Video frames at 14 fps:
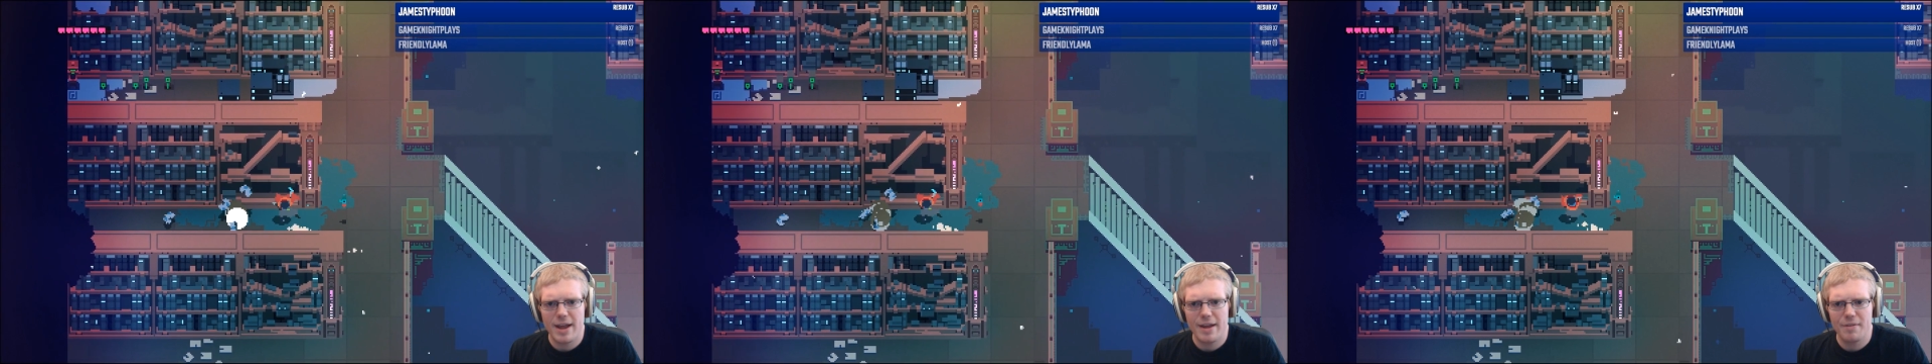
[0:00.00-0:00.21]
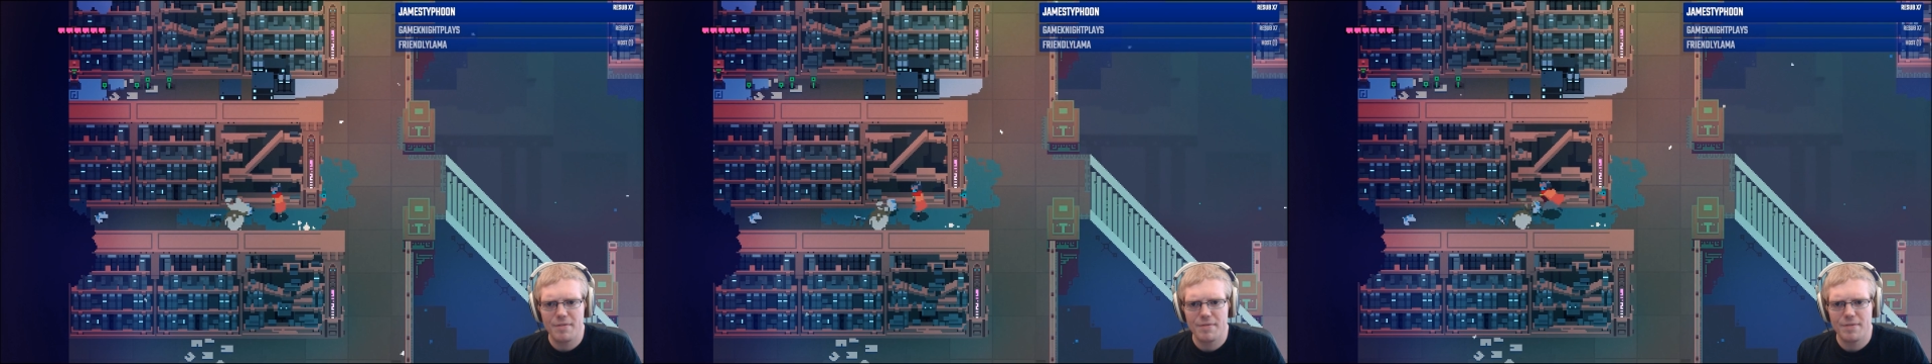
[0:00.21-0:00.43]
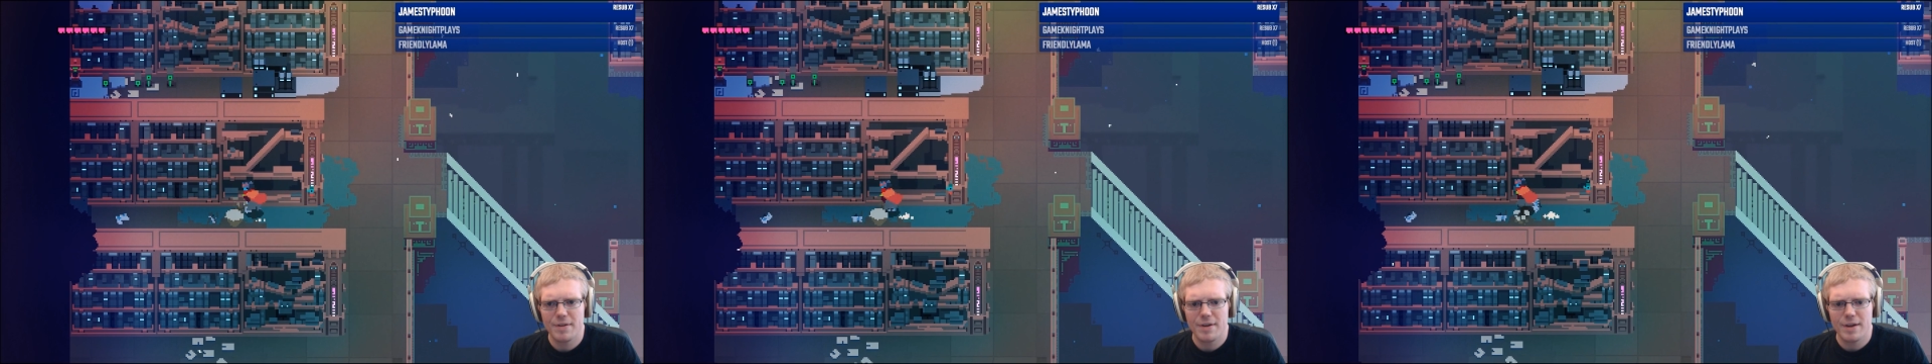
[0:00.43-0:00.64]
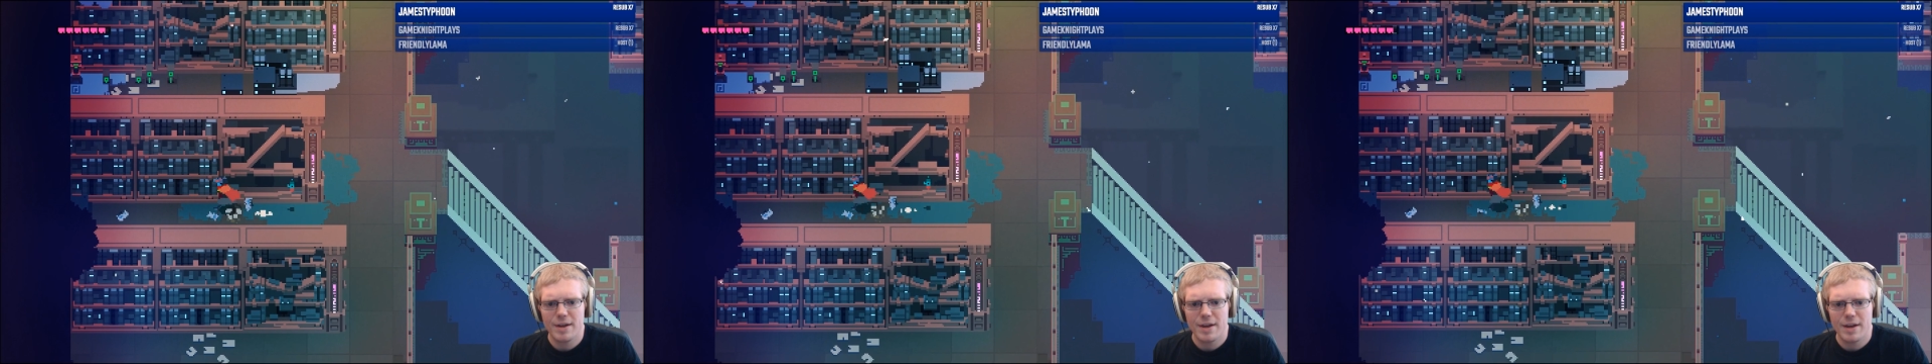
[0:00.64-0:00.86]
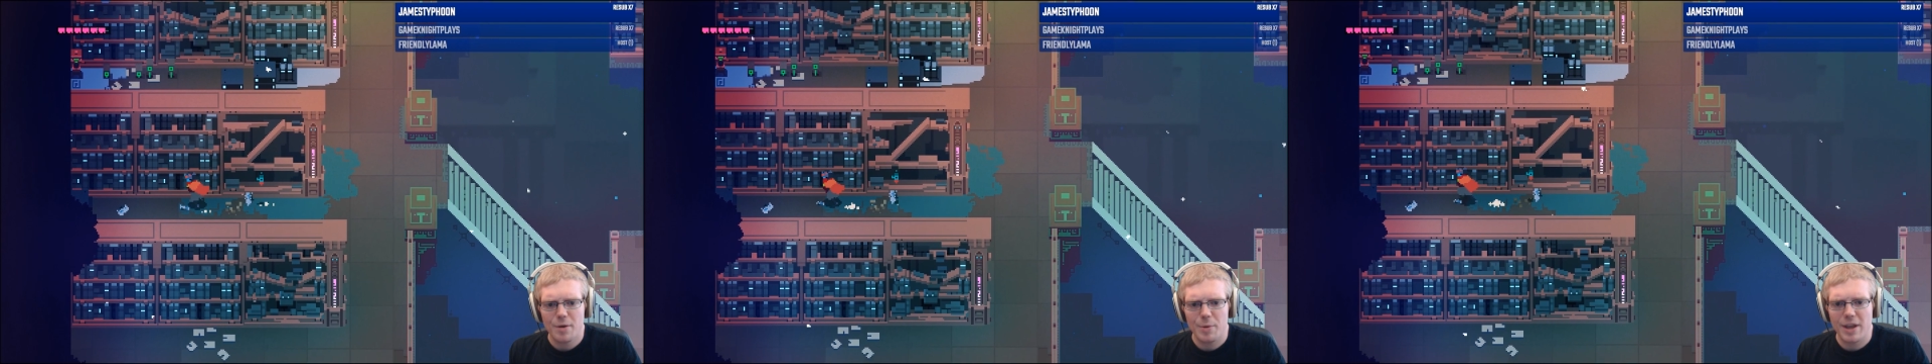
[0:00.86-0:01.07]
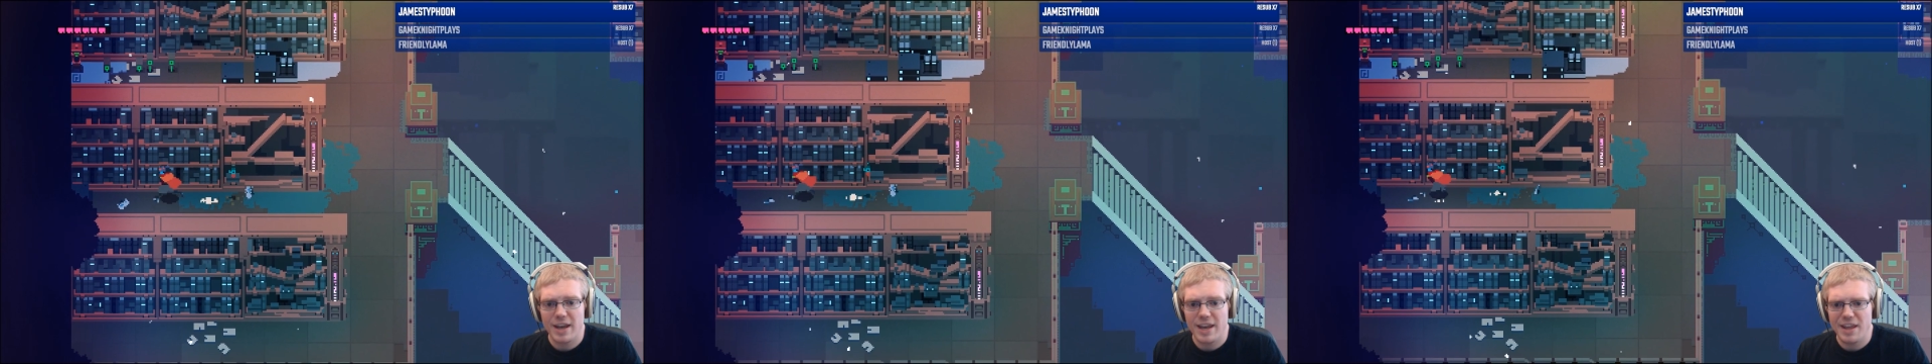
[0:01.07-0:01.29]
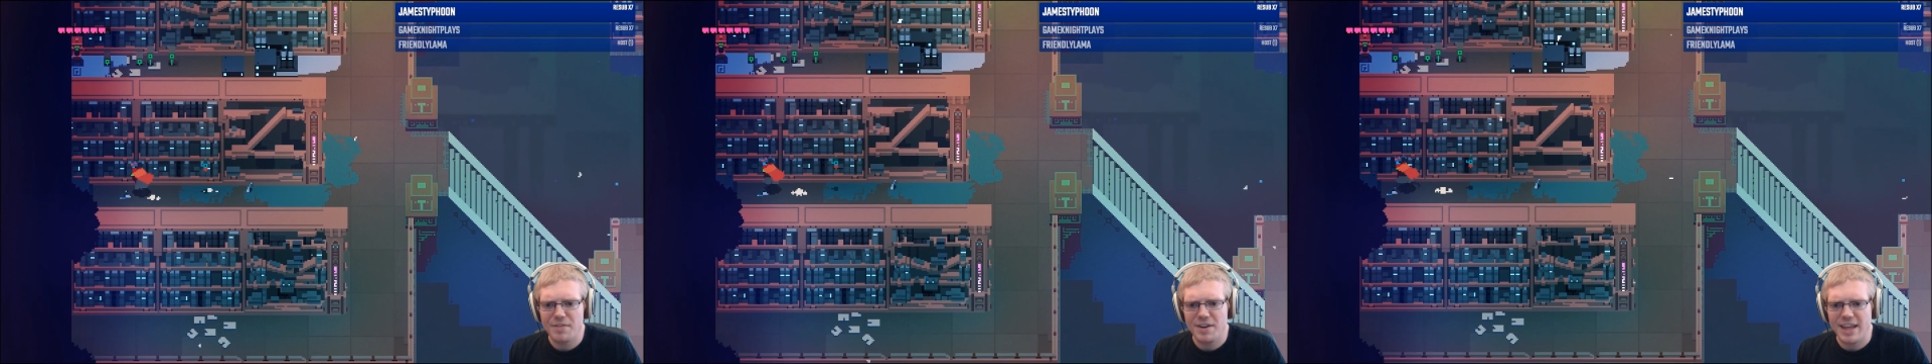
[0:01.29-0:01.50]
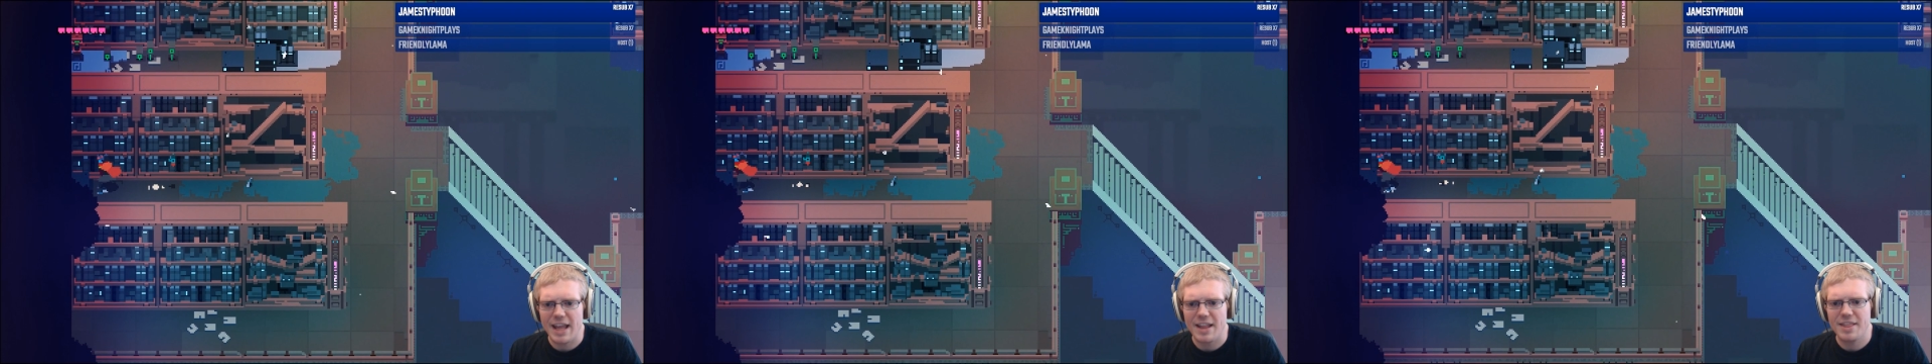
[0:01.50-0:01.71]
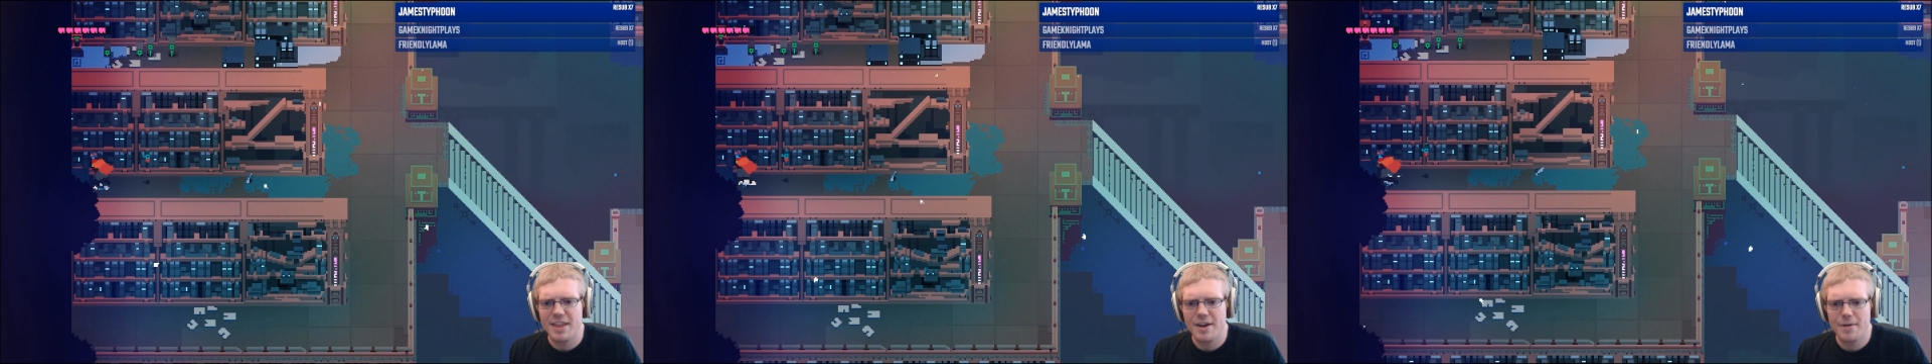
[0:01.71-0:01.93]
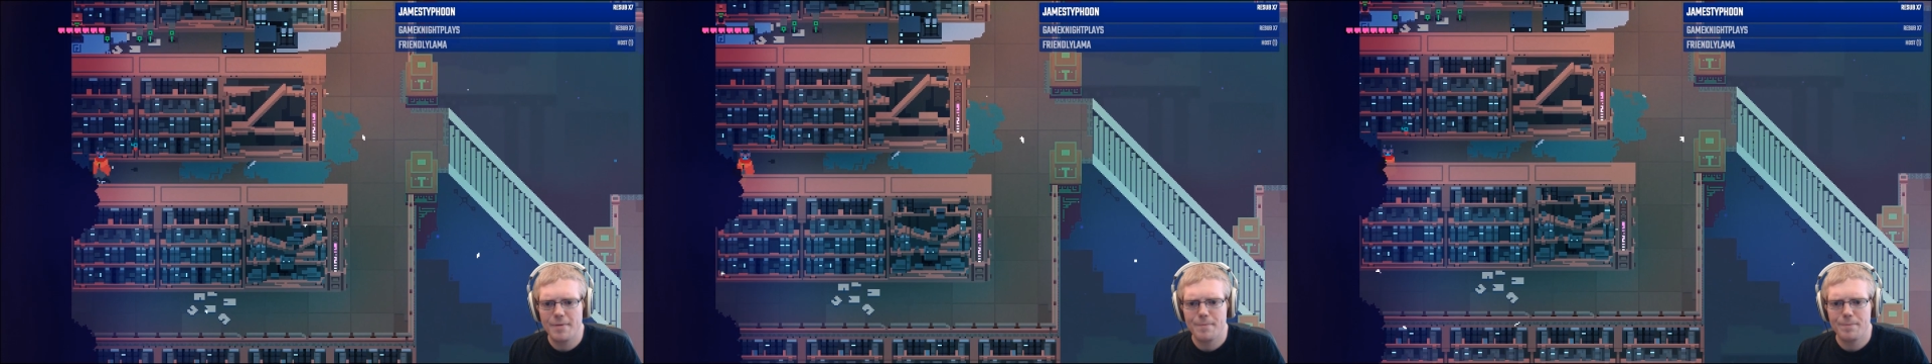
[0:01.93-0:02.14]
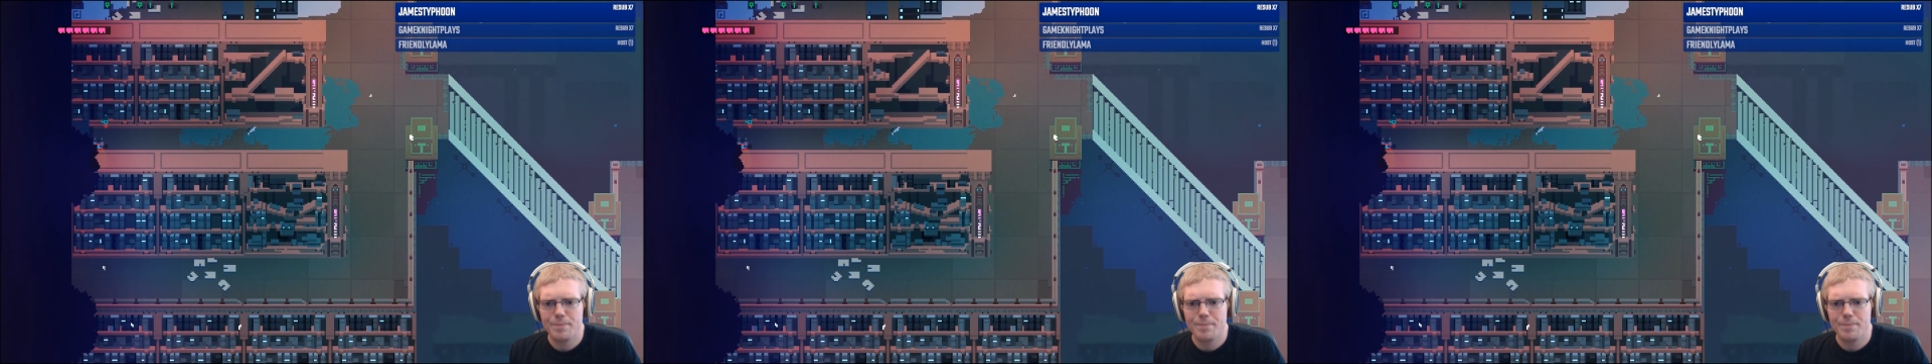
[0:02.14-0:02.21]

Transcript: if we can even get there,